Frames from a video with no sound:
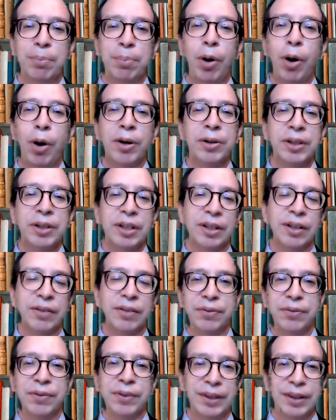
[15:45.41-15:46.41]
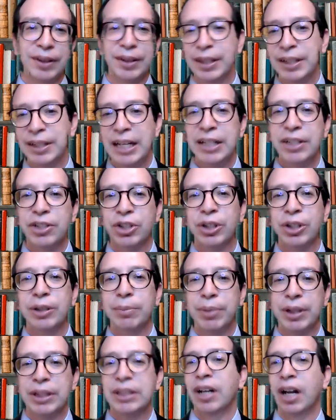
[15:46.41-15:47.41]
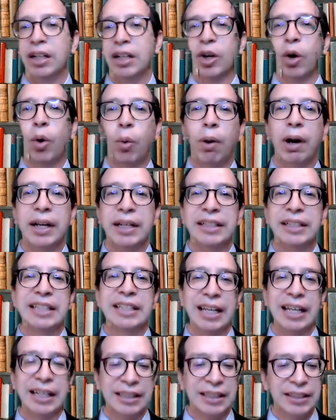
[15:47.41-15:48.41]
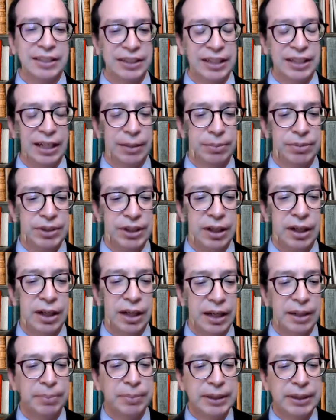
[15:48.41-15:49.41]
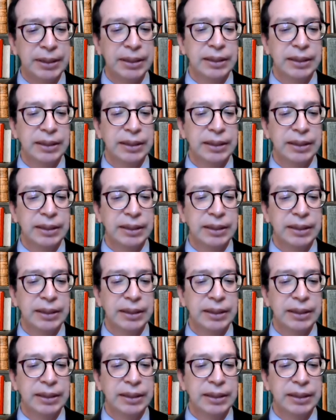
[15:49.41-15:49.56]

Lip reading: part of the nation, but not quite at the same time.